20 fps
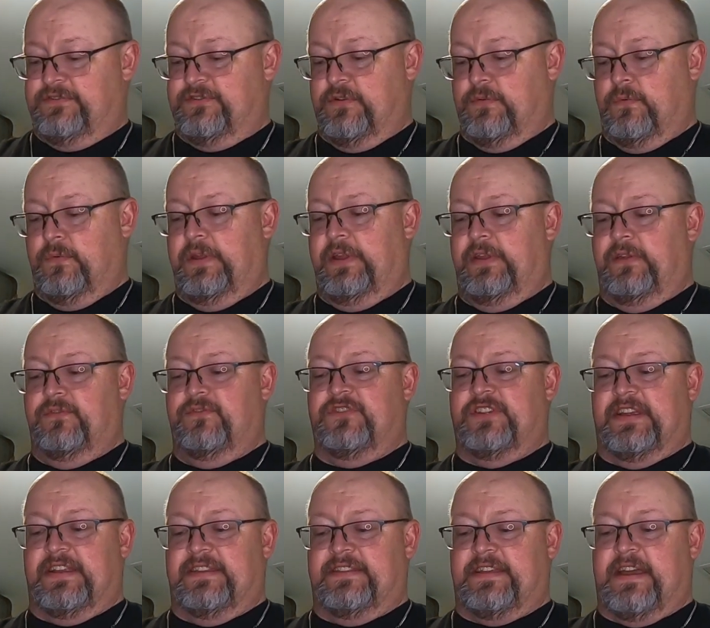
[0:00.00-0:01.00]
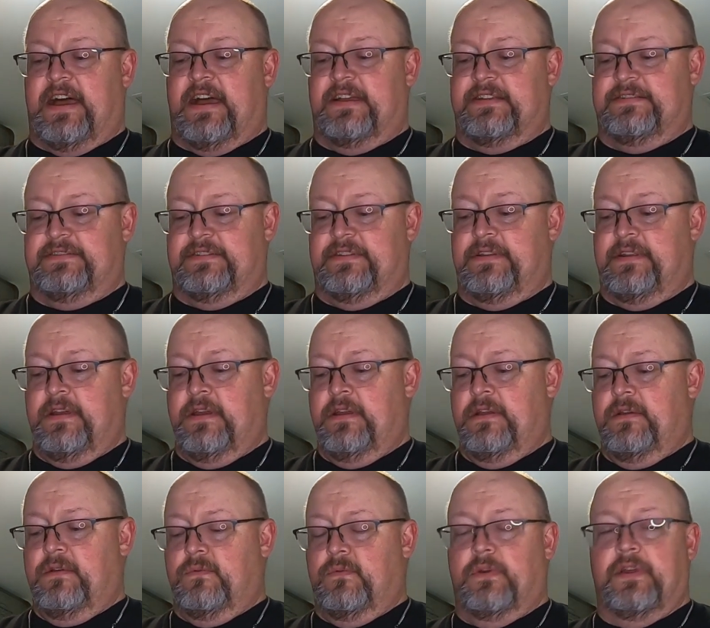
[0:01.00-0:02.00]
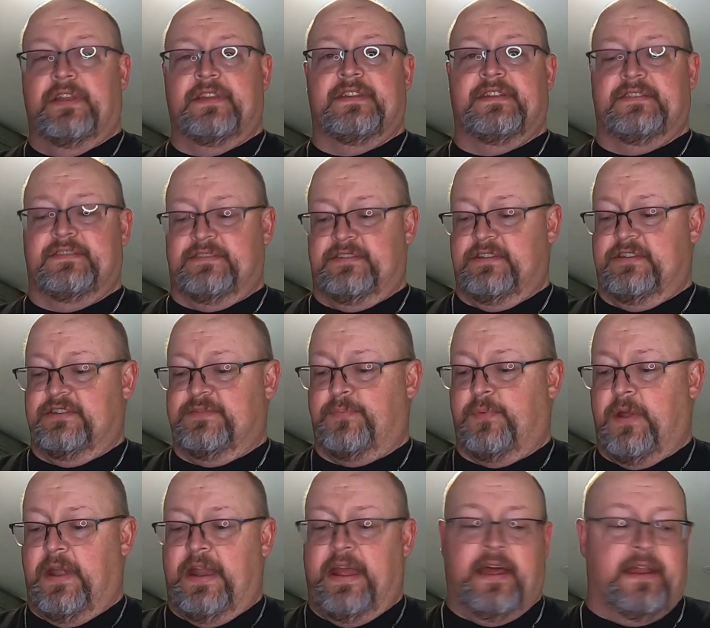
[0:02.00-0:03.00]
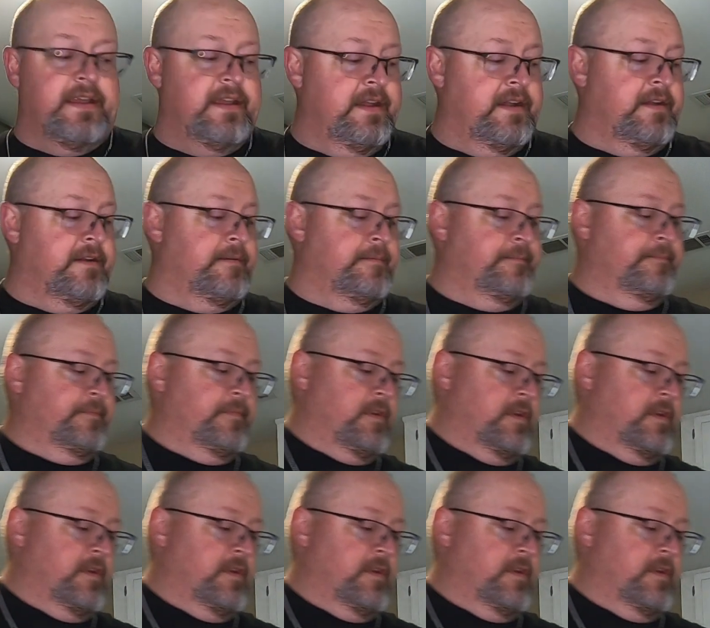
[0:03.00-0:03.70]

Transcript: So we use chicken thighs, and we'll get this spread out here.